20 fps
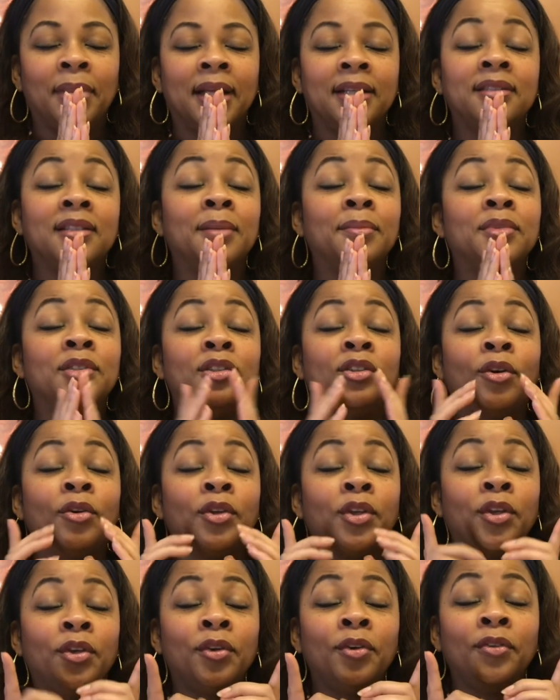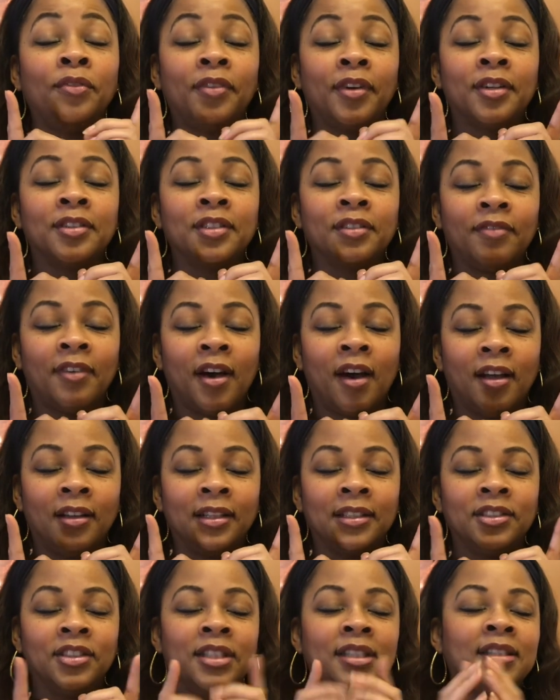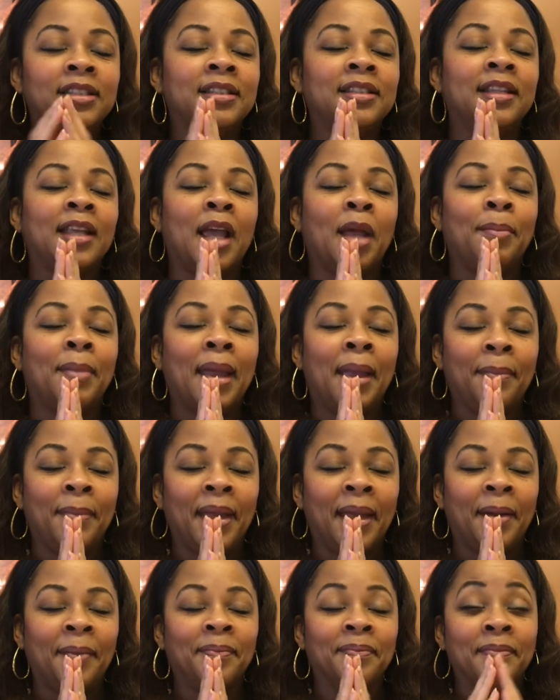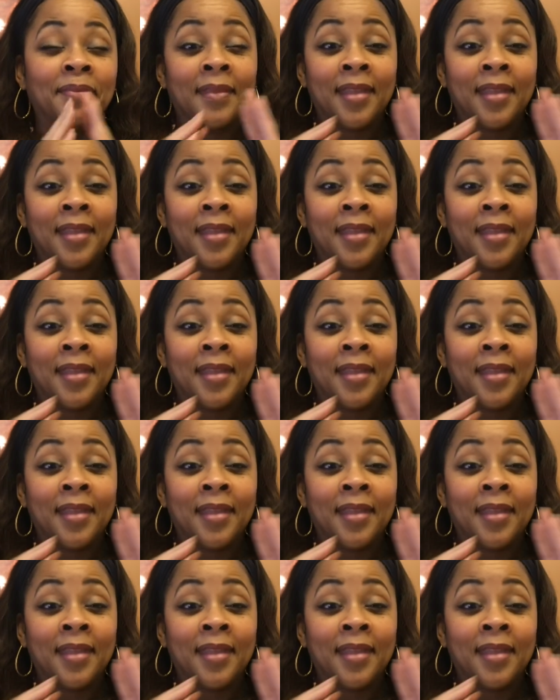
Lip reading: Bless them to know you first of all. In Jesus' name, amen.